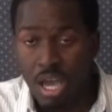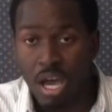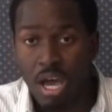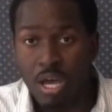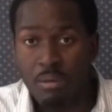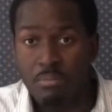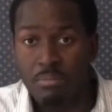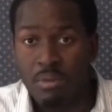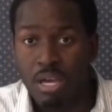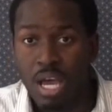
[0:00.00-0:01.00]

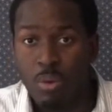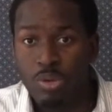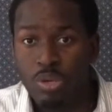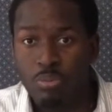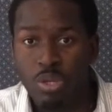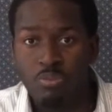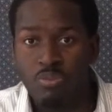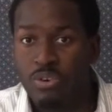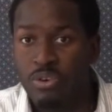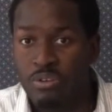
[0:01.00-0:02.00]
Um, and we, we,
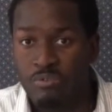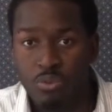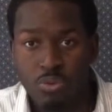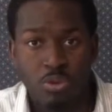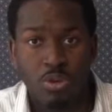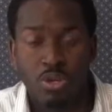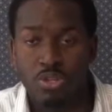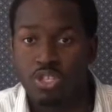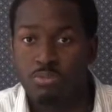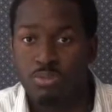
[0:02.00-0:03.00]
we've heard of Hulu going
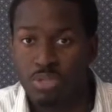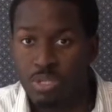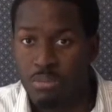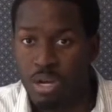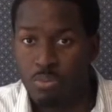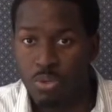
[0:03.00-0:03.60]
into subscription model,